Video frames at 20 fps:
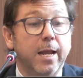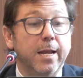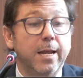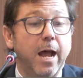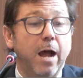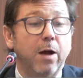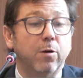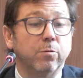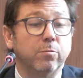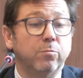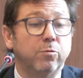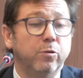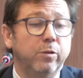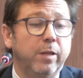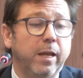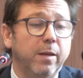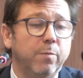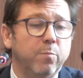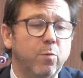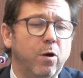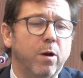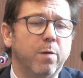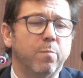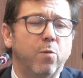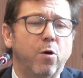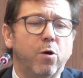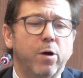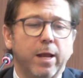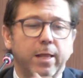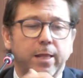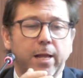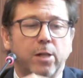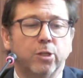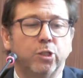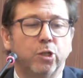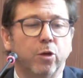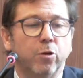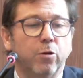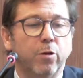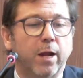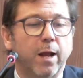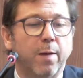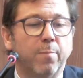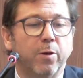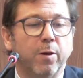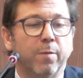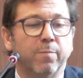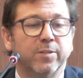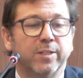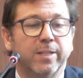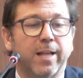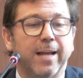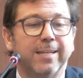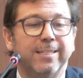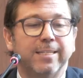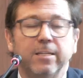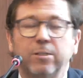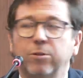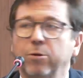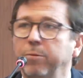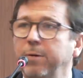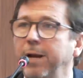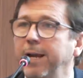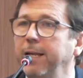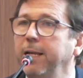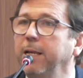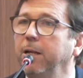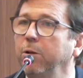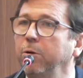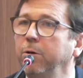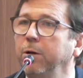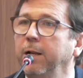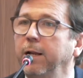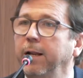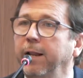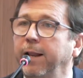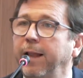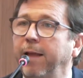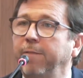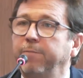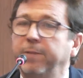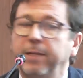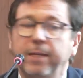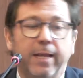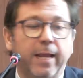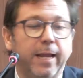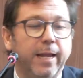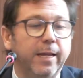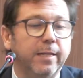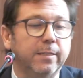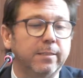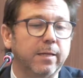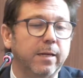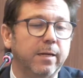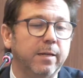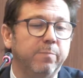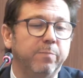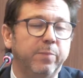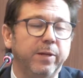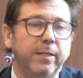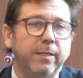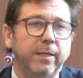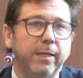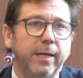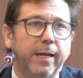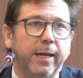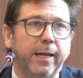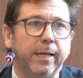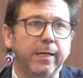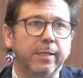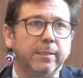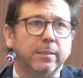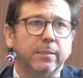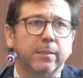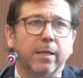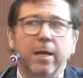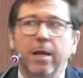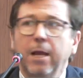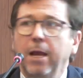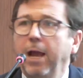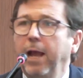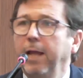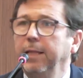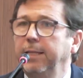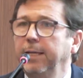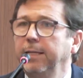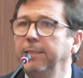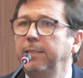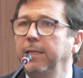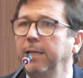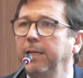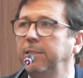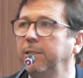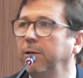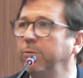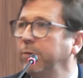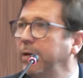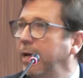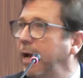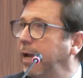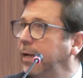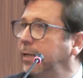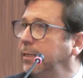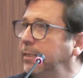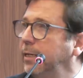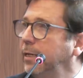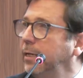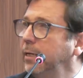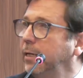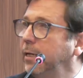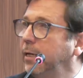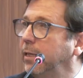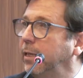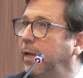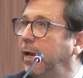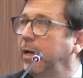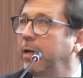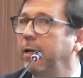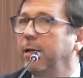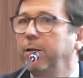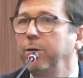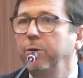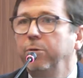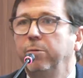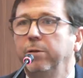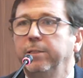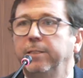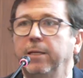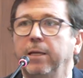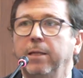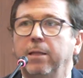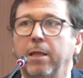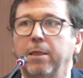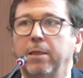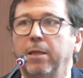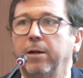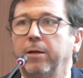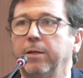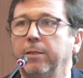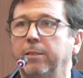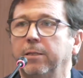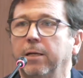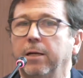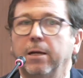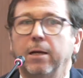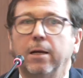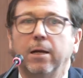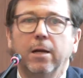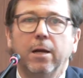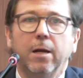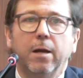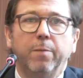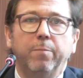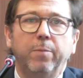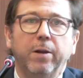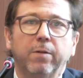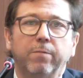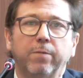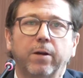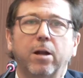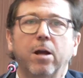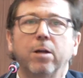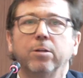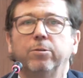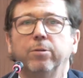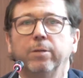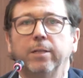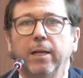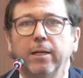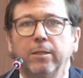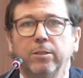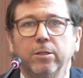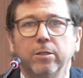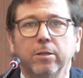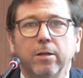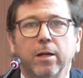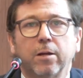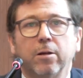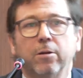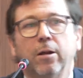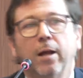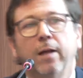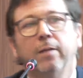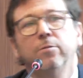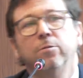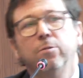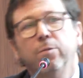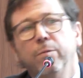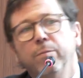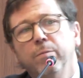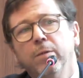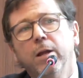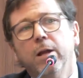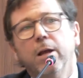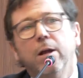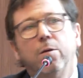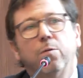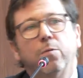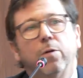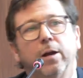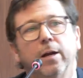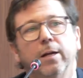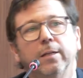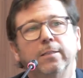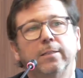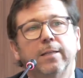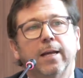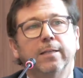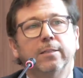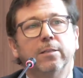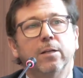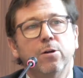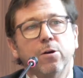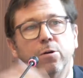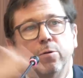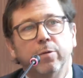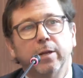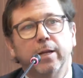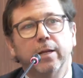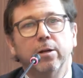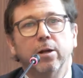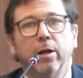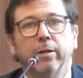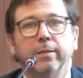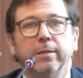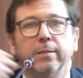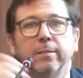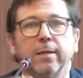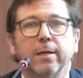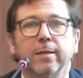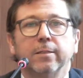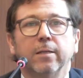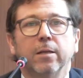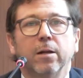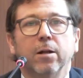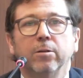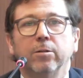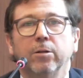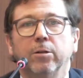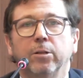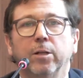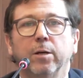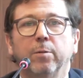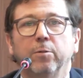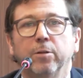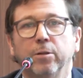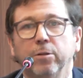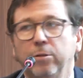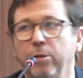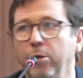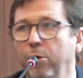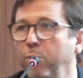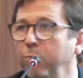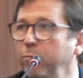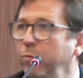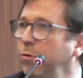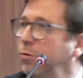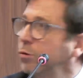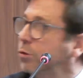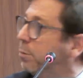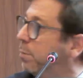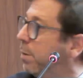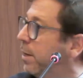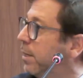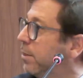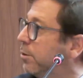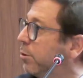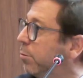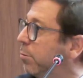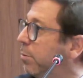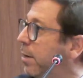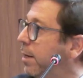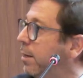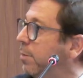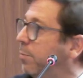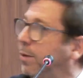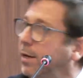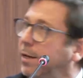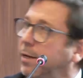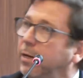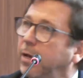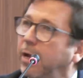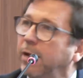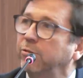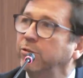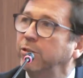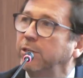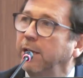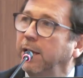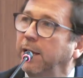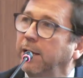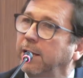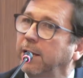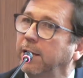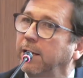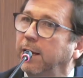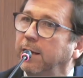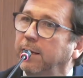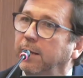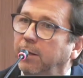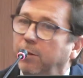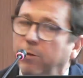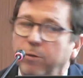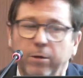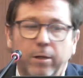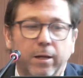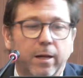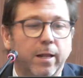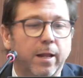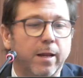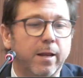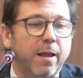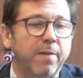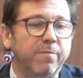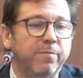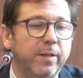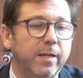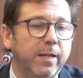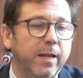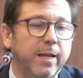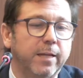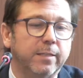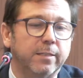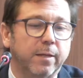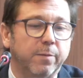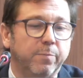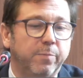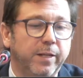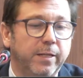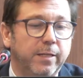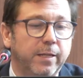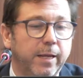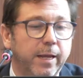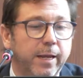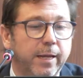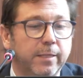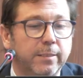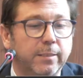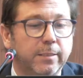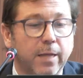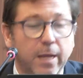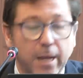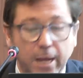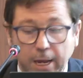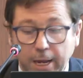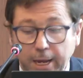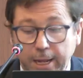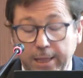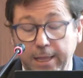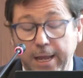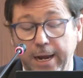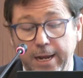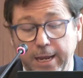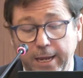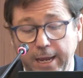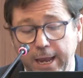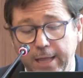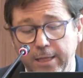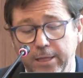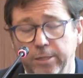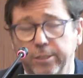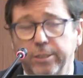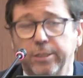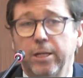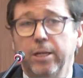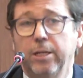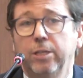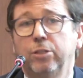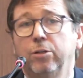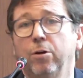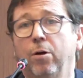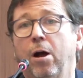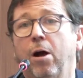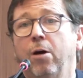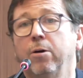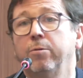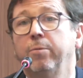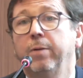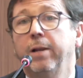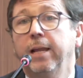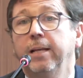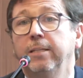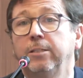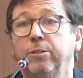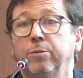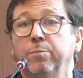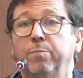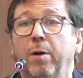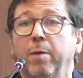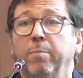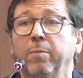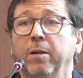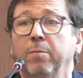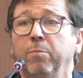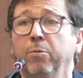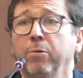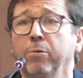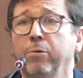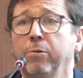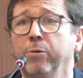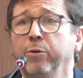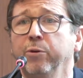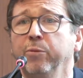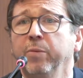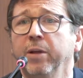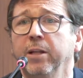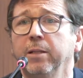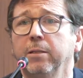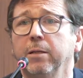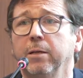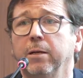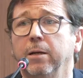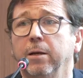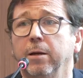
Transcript: Now, today more and more, and I'll show you a couple of slides, it's already included in FTAs and in PTAs, and this is a reality. Then you will see that there is a bit of a contradiction, a conundrum, where it says, no, we cannot discuss it under WTO rules, but it's already being negotiated and included in FTAs and PTAs. Then again, there's the issue how it relates to public procurement.